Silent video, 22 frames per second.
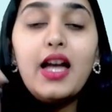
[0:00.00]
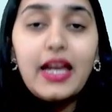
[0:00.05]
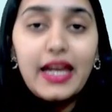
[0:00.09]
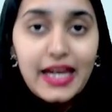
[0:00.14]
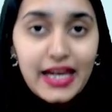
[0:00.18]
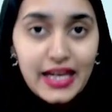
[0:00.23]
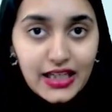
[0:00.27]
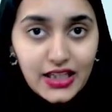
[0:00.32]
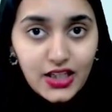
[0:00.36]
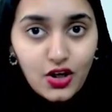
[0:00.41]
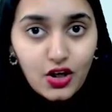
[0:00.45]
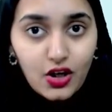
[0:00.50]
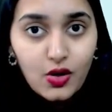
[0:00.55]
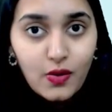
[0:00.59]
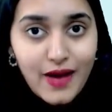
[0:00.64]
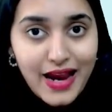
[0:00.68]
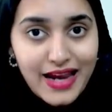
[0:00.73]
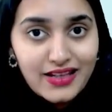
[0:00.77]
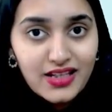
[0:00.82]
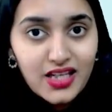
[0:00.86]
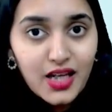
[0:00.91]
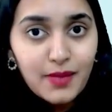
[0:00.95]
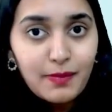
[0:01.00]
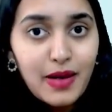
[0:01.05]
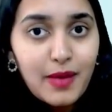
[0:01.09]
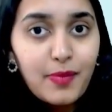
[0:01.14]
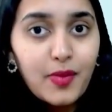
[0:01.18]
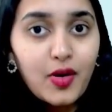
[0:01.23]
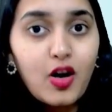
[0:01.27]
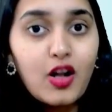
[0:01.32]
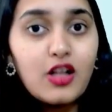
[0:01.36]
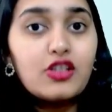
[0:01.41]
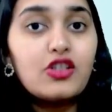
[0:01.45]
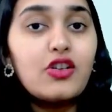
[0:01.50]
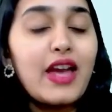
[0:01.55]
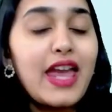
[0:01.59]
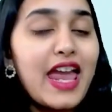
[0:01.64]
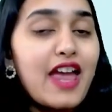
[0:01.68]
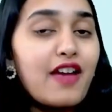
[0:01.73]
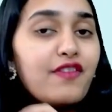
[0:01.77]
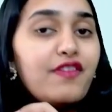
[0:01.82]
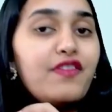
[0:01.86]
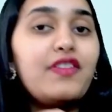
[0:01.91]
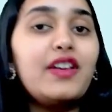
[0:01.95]
In your question paper also,
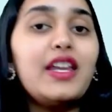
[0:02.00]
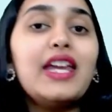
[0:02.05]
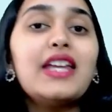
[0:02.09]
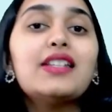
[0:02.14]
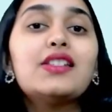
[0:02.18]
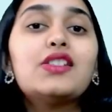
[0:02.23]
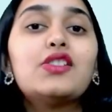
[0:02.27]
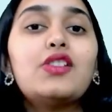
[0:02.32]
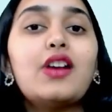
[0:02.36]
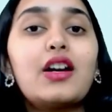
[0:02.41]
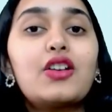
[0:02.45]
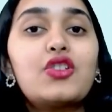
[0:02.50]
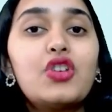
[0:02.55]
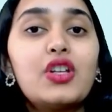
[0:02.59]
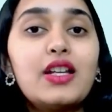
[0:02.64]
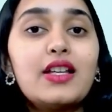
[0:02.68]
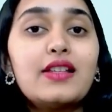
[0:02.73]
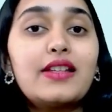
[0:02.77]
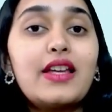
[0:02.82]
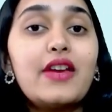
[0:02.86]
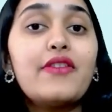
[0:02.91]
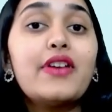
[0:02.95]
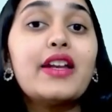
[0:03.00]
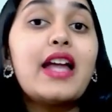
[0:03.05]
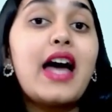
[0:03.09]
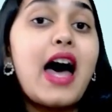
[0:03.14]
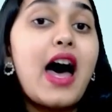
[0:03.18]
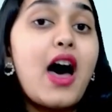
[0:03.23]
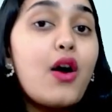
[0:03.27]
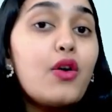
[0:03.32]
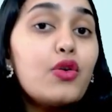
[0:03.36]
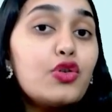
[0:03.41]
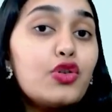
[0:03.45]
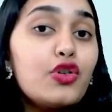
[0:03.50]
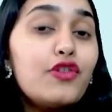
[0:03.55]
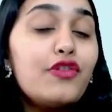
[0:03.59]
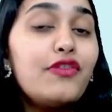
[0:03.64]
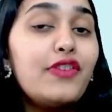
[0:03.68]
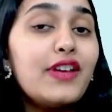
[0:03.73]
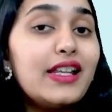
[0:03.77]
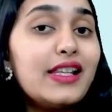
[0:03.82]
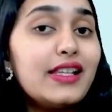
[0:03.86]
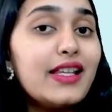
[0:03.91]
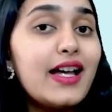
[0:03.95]
every instruction is given how to
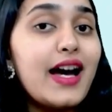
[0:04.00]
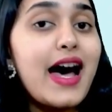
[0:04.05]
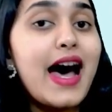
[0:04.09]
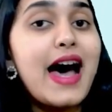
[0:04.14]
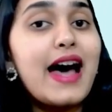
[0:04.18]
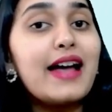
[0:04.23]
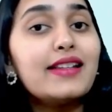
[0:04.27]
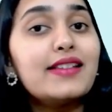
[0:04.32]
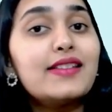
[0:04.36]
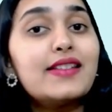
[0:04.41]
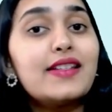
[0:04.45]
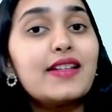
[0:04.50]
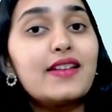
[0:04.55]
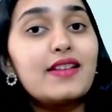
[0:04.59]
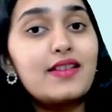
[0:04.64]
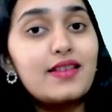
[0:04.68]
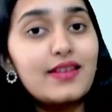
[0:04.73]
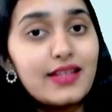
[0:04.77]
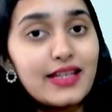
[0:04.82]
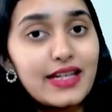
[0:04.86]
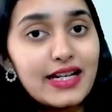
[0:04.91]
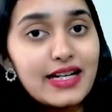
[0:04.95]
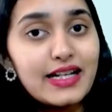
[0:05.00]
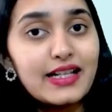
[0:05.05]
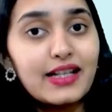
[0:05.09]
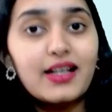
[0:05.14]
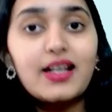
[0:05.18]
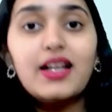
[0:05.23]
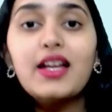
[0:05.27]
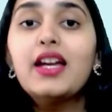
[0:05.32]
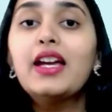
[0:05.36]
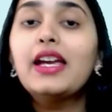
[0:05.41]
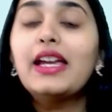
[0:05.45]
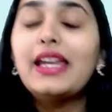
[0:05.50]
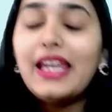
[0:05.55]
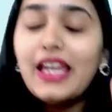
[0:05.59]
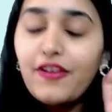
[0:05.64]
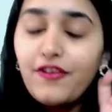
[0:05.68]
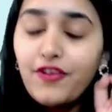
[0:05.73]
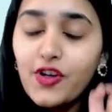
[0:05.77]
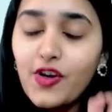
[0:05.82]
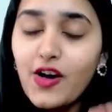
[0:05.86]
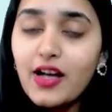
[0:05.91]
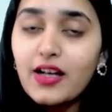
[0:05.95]
fill the answer sheet.
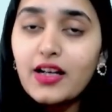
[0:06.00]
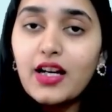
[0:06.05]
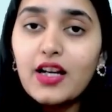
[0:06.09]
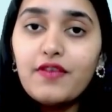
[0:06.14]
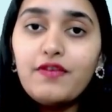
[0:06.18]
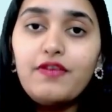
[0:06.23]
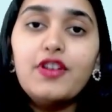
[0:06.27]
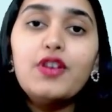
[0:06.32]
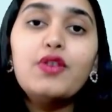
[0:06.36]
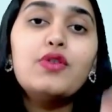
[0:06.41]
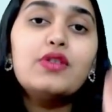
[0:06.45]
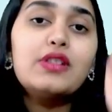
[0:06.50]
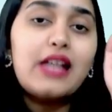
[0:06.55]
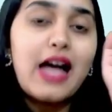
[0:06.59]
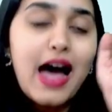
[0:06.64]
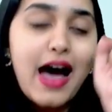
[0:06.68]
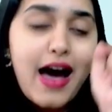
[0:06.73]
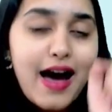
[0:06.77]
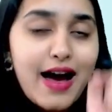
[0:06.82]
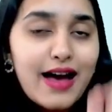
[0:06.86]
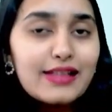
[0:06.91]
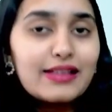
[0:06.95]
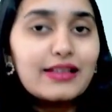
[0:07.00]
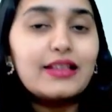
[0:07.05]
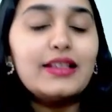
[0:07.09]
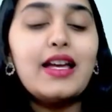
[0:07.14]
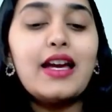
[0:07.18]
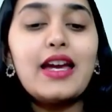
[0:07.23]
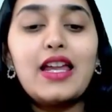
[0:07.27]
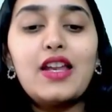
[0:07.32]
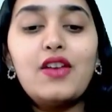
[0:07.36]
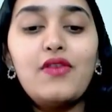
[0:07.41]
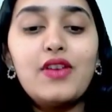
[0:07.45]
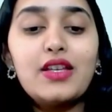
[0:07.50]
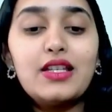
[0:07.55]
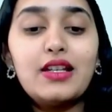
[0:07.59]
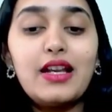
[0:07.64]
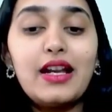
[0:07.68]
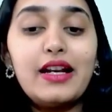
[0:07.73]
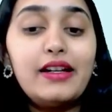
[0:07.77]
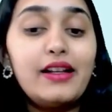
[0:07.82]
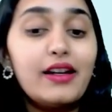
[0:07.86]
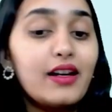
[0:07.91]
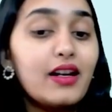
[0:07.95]
If you are confused, ask the
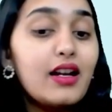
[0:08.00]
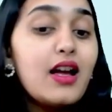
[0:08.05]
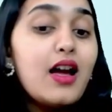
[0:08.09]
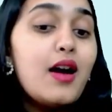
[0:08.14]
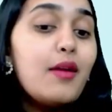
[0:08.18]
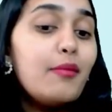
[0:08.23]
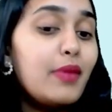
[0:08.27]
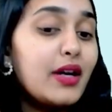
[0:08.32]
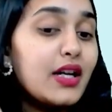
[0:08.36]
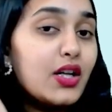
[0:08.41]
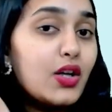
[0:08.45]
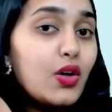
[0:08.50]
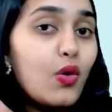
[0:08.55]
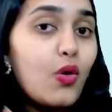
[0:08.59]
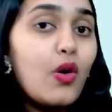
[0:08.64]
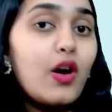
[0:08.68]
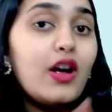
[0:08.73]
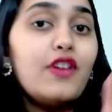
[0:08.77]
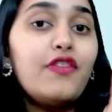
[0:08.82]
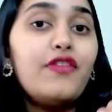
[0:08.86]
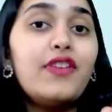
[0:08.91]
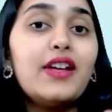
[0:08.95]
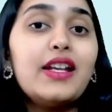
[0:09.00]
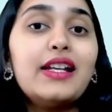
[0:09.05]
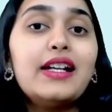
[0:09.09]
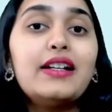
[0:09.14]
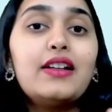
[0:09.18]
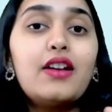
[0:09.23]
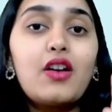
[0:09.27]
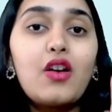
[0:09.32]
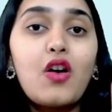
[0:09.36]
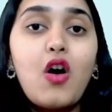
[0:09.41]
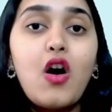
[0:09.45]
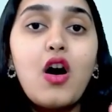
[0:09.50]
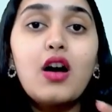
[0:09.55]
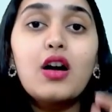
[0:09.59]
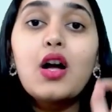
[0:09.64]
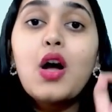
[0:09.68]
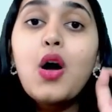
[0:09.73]
invigilator, but don't fill it wrong.